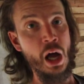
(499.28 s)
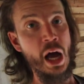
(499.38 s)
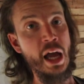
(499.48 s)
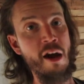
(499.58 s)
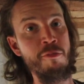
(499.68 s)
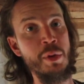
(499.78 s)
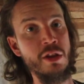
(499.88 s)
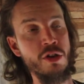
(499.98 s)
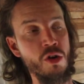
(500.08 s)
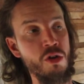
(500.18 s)
I have
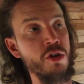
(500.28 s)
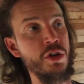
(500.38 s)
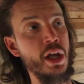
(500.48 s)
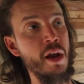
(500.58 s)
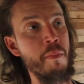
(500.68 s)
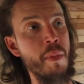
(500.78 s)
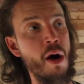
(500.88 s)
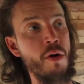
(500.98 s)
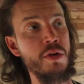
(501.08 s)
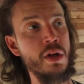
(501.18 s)
been told that
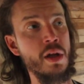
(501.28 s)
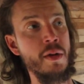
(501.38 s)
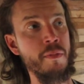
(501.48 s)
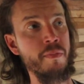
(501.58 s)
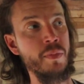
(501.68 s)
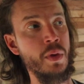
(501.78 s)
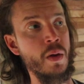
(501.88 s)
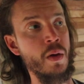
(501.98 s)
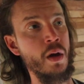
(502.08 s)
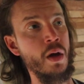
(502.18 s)
about
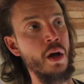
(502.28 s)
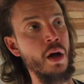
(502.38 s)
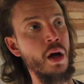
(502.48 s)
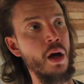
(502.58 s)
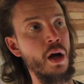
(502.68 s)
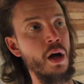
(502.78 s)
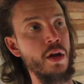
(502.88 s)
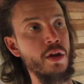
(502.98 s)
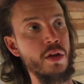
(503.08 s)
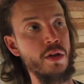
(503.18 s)

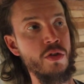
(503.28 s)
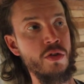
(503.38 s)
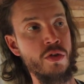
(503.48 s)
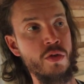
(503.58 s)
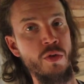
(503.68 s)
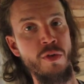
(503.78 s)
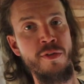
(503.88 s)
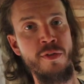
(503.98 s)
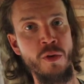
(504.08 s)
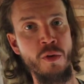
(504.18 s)
2
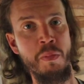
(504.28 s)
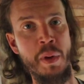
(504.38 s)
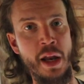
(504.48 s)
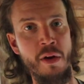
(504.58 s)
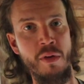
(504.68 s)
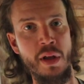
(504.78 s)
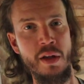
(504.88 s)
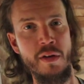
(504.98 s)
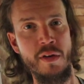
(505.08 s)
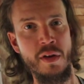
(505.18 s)
full
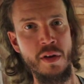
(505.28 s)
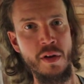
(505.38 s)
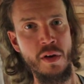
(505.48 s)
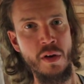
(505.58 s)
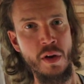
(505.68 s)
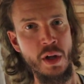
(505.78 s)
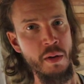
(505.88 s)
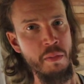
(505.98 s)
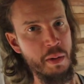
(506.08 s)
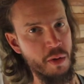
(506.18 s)
batteries,
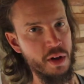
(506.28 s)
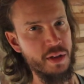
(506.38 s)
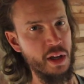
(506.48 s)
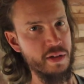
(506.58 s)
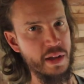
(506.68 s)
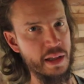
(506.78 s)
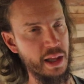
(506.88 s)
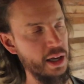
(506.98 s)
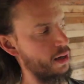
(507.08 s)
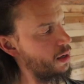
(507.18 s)
but I'm gonna test that
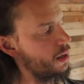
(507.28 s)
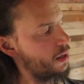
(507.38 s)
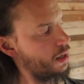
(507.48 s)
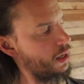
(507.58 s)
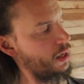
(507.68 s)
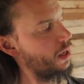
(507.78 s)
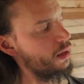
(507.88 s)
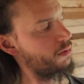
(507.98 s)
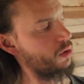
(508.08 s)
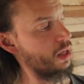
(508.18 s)
later
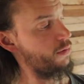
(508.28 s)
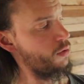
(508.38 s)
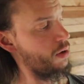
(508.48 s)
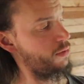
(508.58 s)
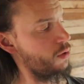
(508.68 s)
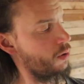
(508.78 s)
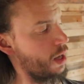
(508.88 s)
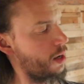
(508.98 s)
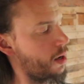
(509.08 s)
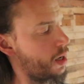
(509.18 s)
and give a review
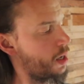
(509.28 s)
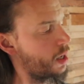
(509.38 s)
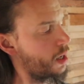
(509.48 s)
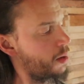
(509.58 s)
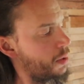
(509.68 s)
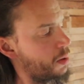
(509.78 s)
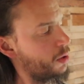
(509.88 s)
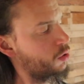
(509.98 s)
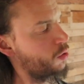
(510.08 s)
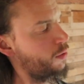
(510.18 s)
later. But
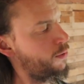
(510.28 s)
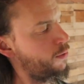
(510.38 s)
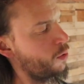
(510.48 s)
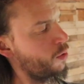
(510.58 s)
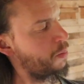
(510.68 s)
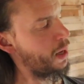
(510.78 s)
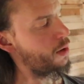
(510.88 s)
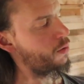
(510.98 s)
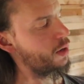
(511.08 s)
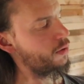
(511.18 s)
about 2 full
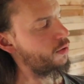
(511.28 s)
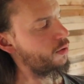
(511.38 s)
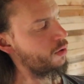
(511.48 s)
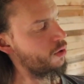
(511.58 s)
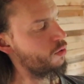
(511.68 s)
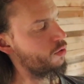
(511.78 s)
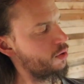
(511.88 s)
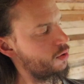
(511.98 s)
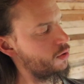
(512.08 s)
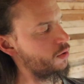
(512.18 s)
batteries
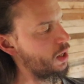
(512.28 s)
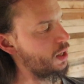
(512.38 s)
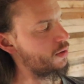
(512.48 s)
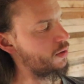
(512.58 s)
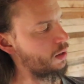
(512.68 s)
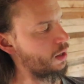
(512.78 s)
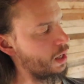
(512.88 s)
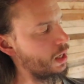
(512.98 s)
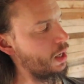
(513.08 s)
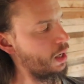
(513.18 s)
uses is
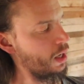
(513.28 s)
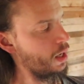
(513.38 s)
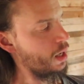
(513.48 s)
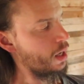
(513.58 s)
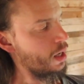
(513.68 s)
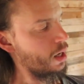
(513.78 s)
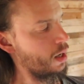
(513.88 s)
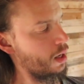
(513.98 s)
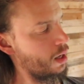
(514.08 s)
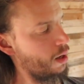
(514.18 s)

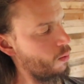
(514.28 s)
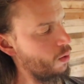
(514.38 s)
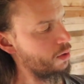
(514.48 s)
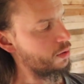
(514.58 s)
1